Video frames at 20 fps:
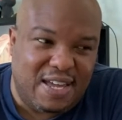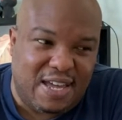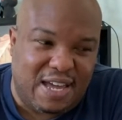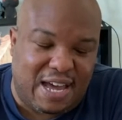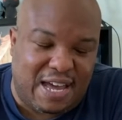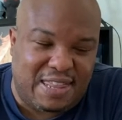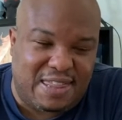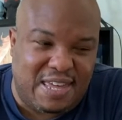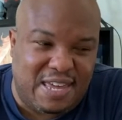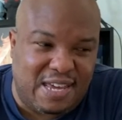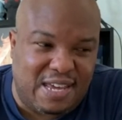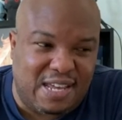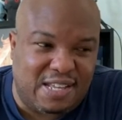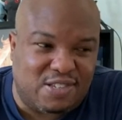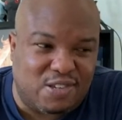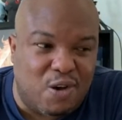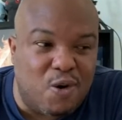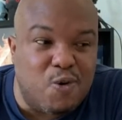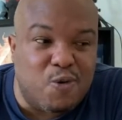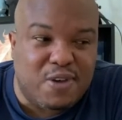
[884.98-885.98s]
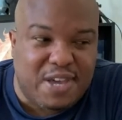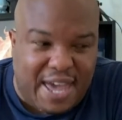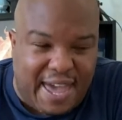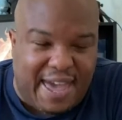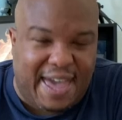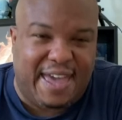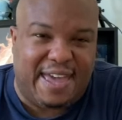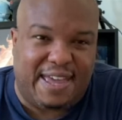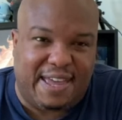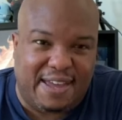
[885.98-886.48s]
I think it's
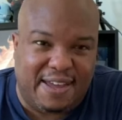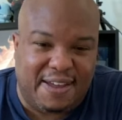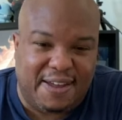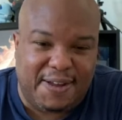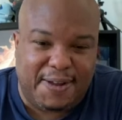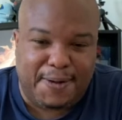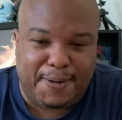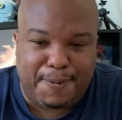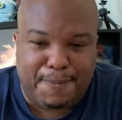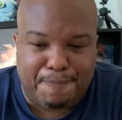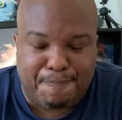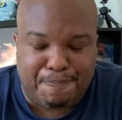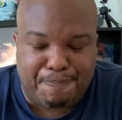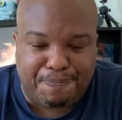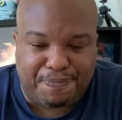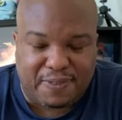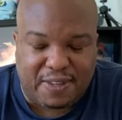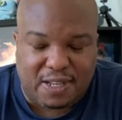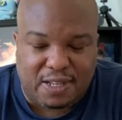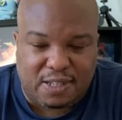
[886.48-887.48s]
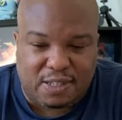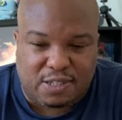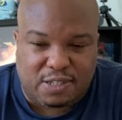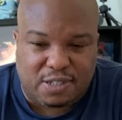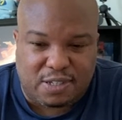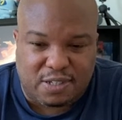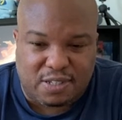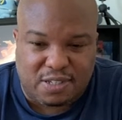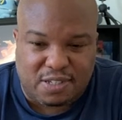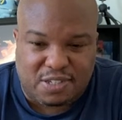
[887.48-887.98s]
okay
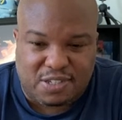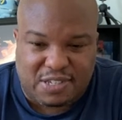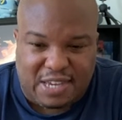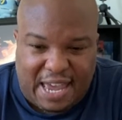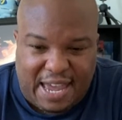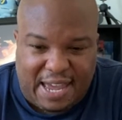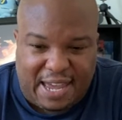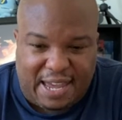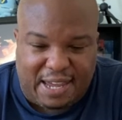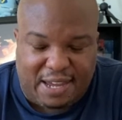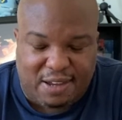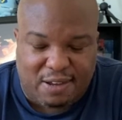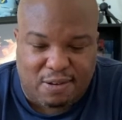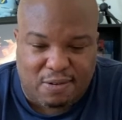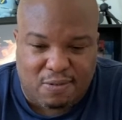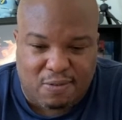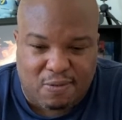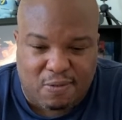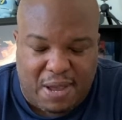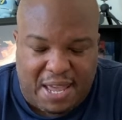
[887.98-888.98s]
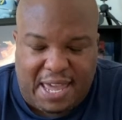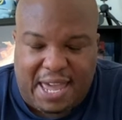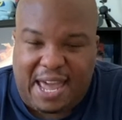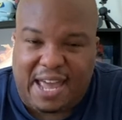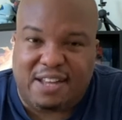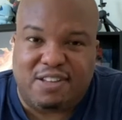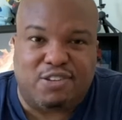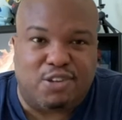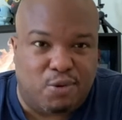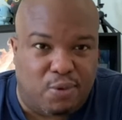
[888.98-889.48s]
to say we
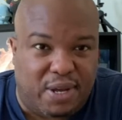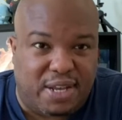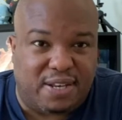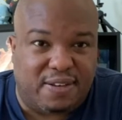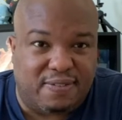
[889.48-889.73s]
can't do it.